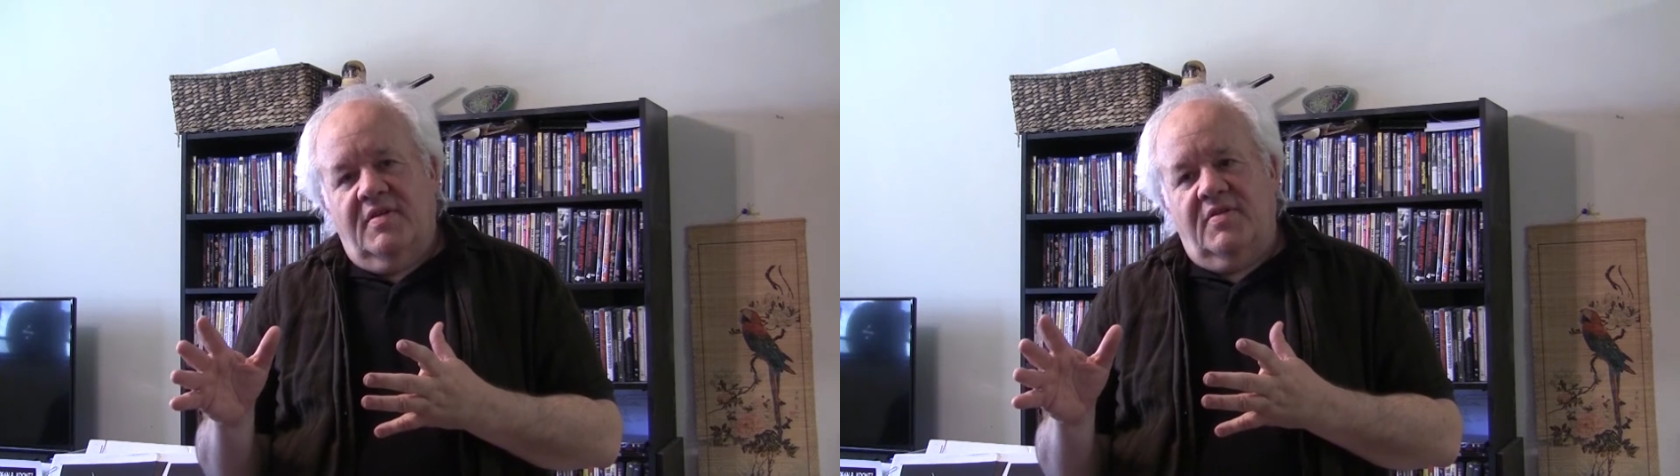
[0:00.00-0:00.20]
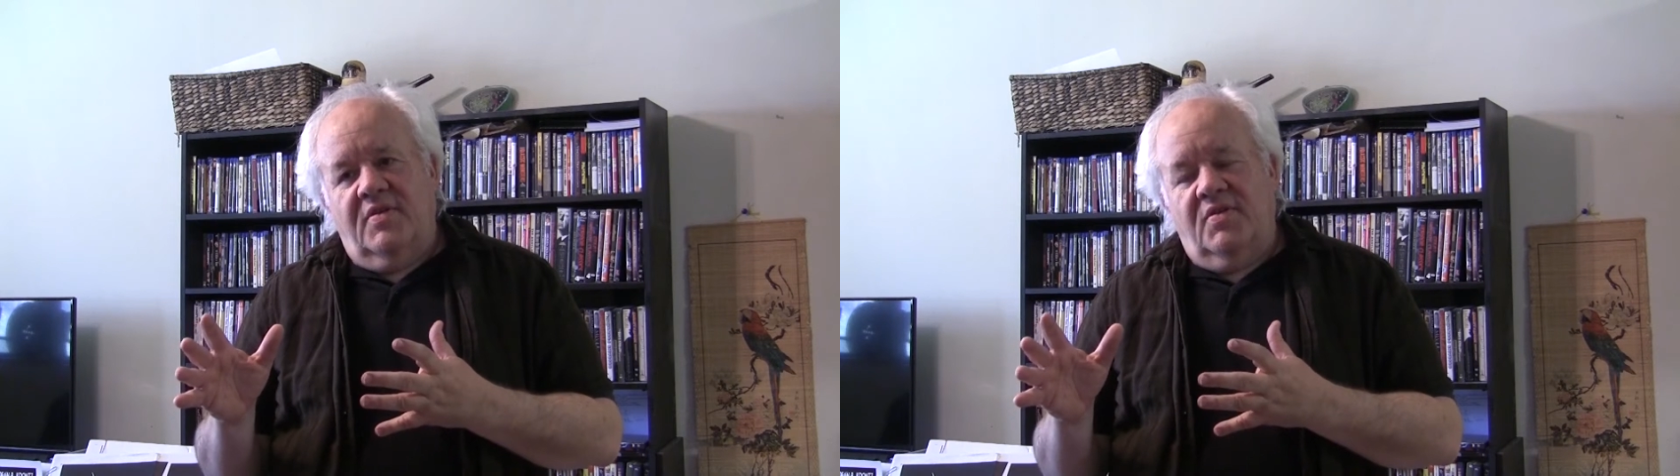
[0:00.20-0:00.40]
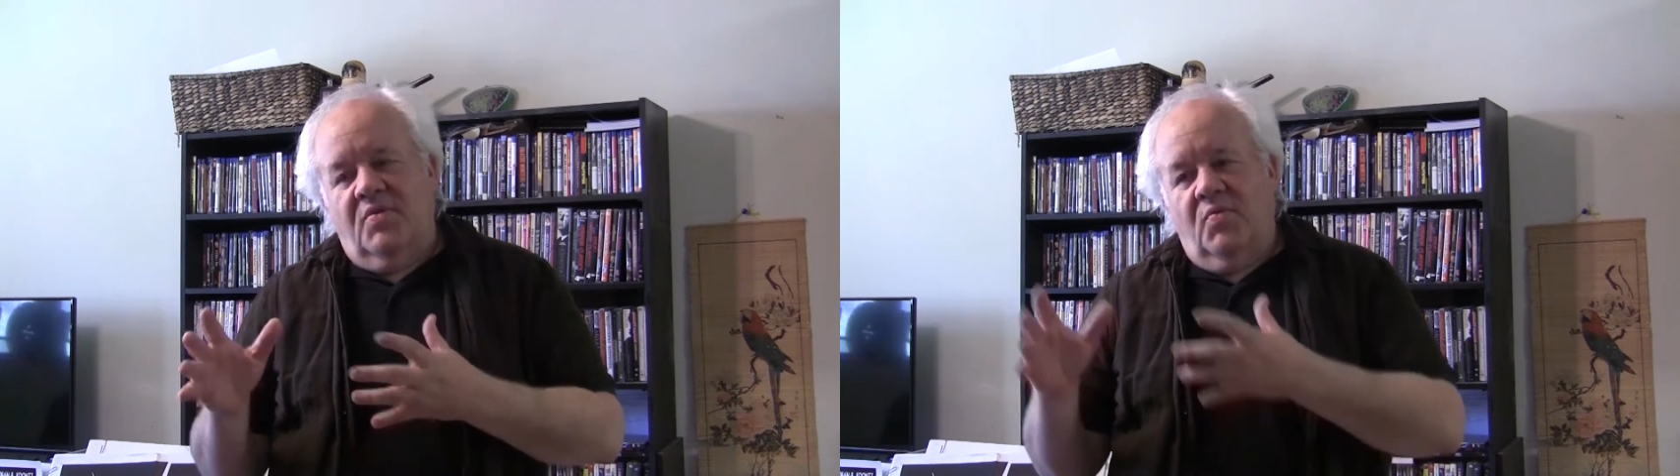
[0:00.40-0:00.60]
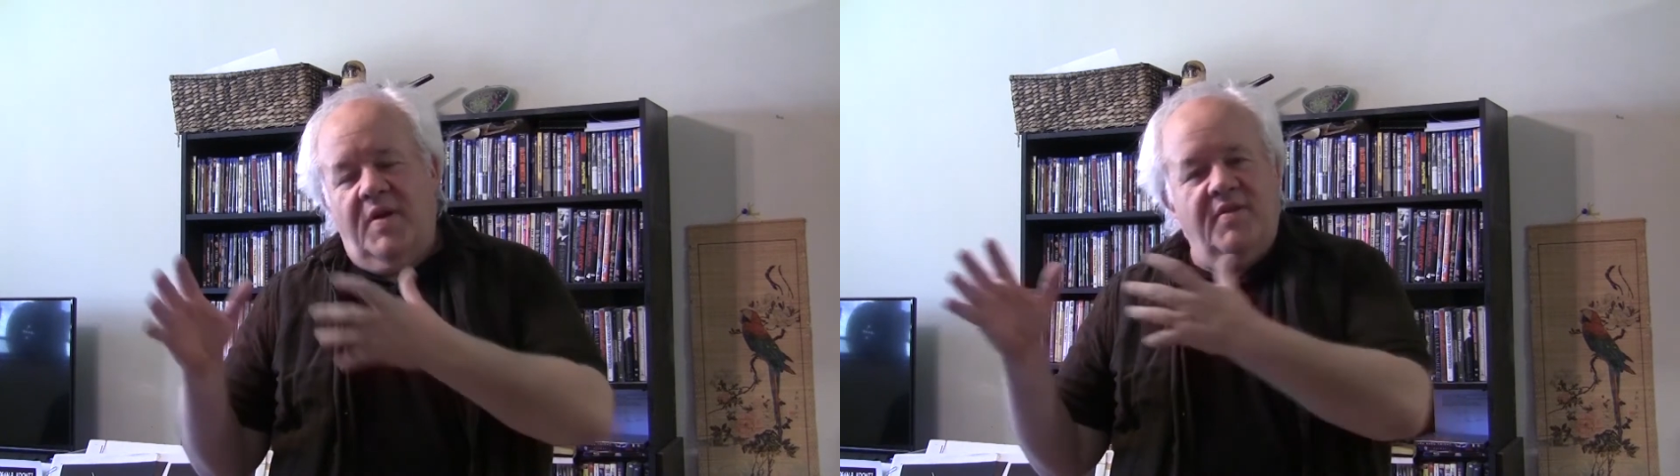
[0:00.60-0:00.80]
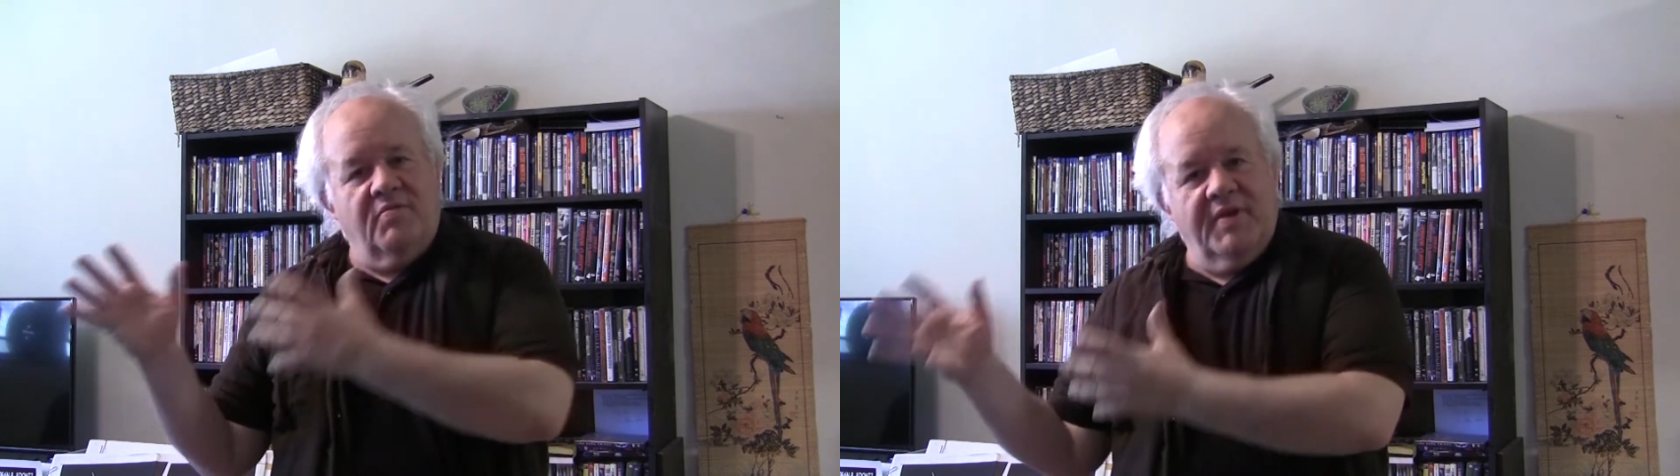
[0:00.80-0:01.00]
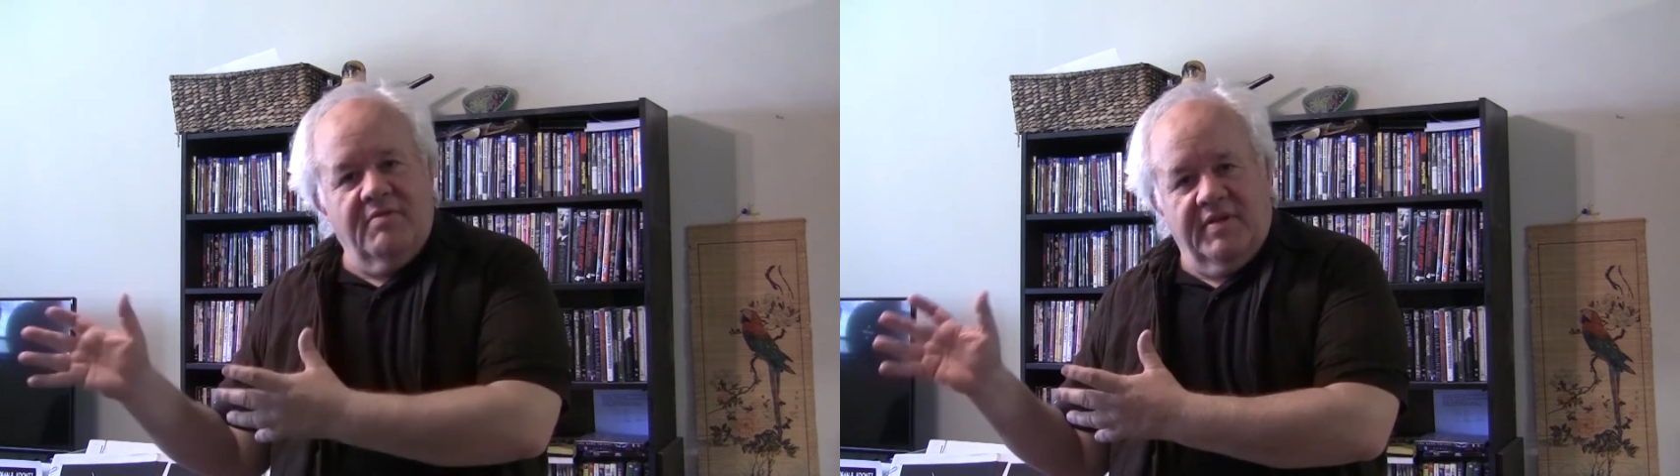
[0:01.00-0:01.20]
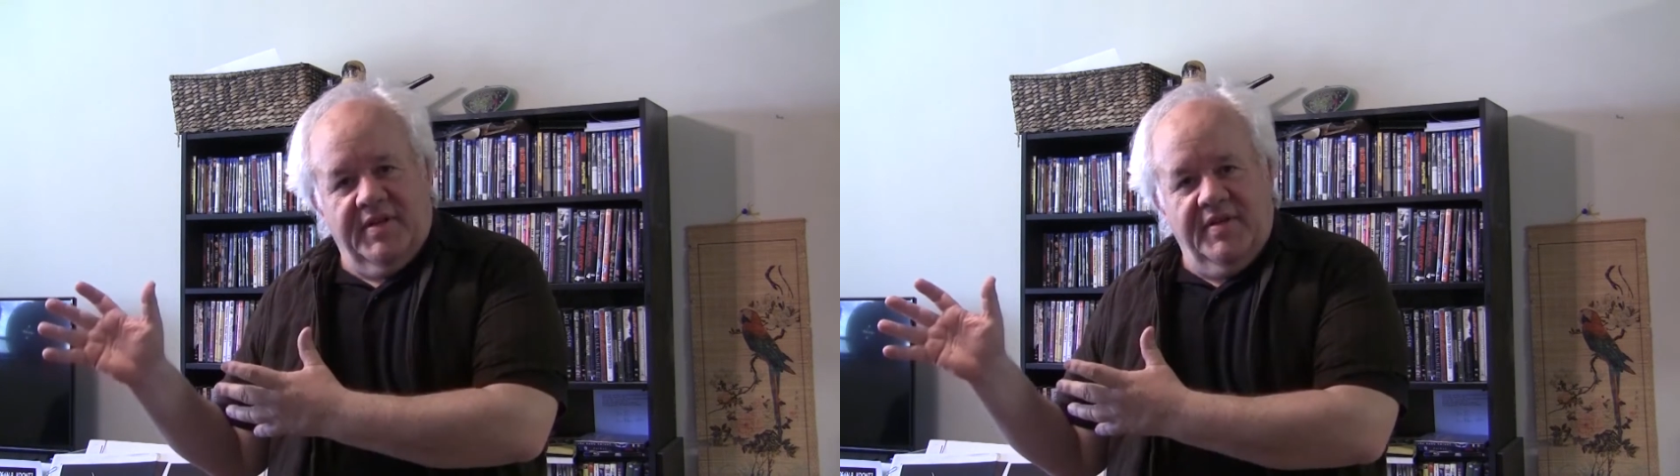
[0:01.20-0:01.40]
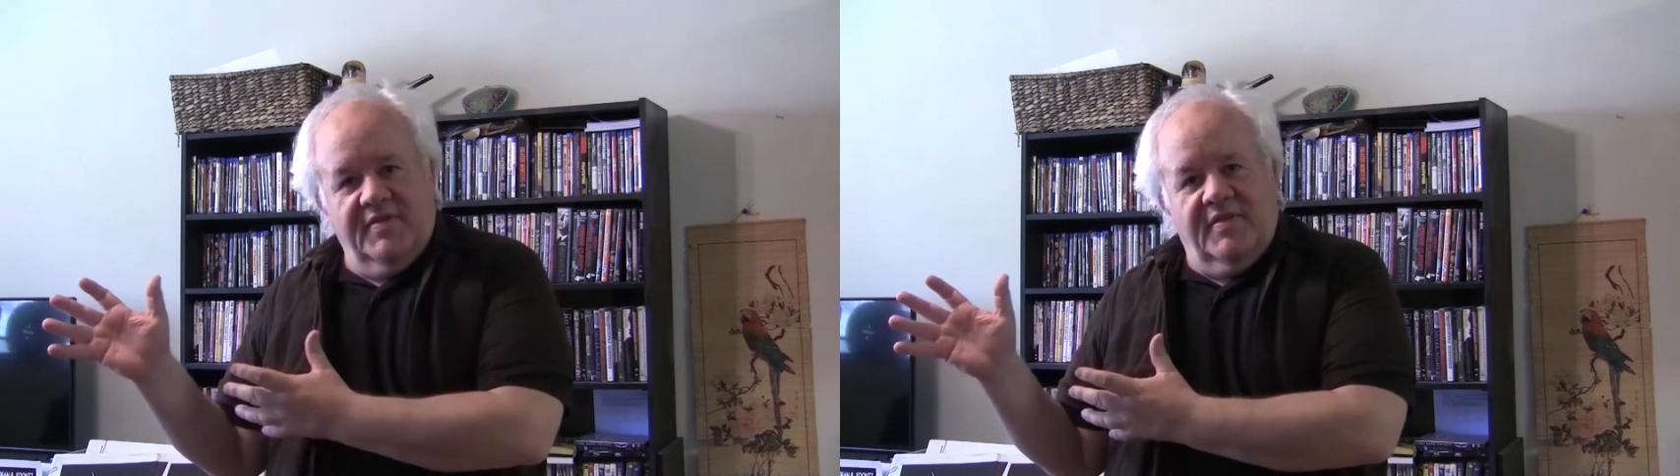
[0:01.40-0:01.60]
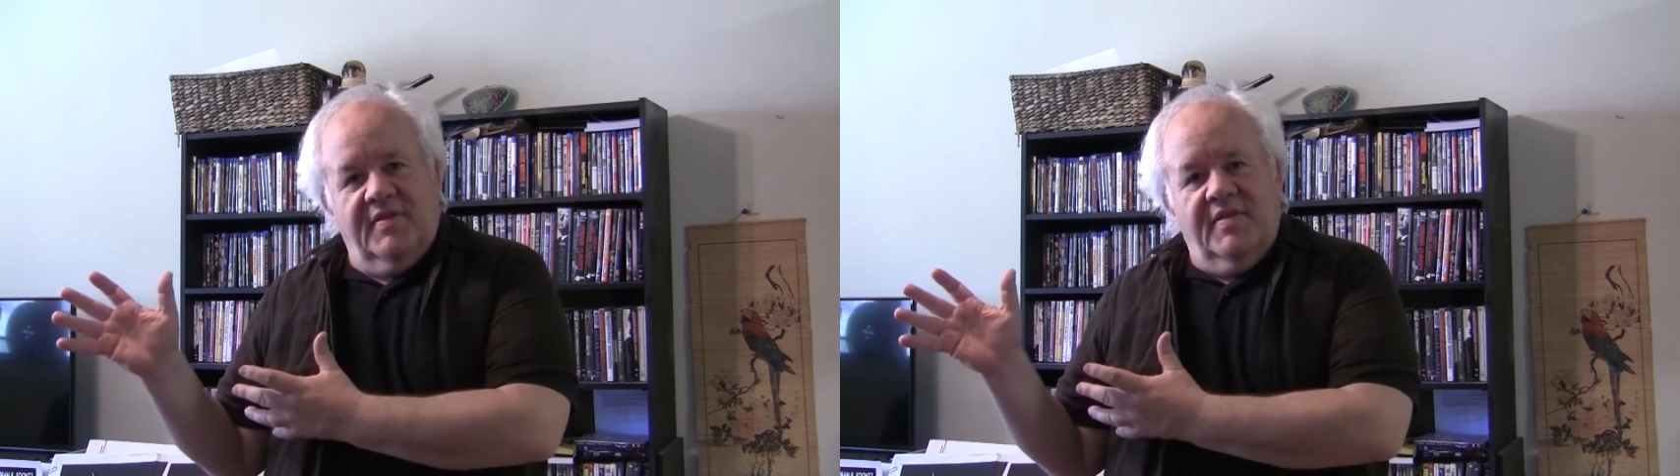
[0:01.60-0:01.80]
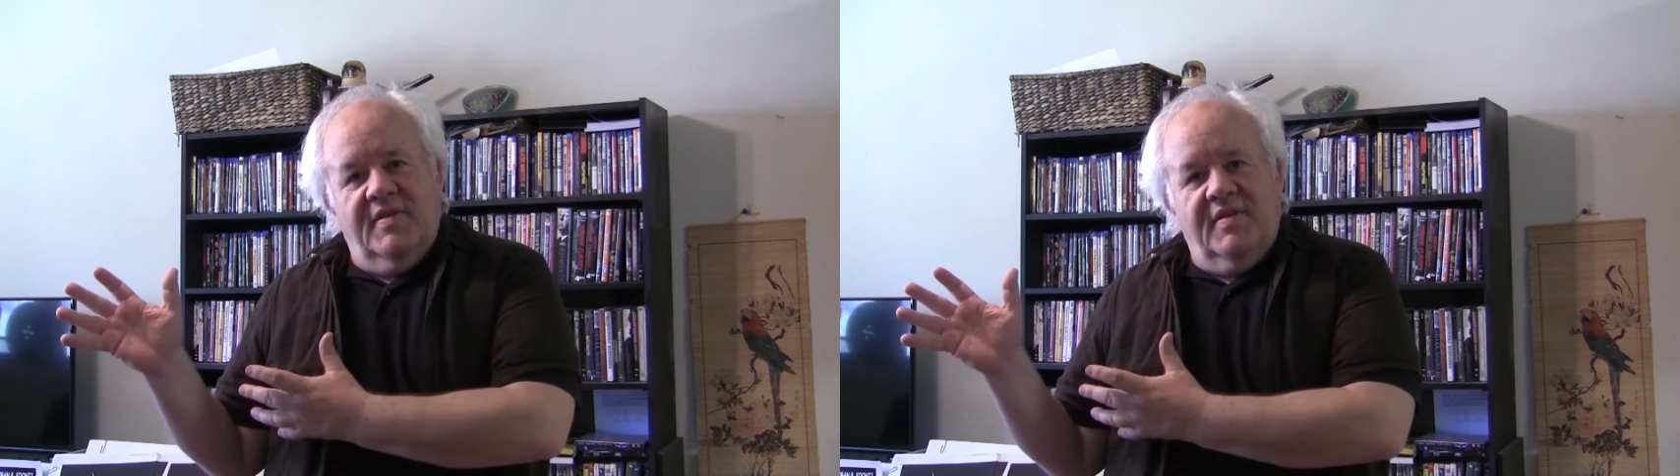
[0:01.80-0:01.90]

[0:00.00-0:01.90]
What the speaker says: to when it's re-released.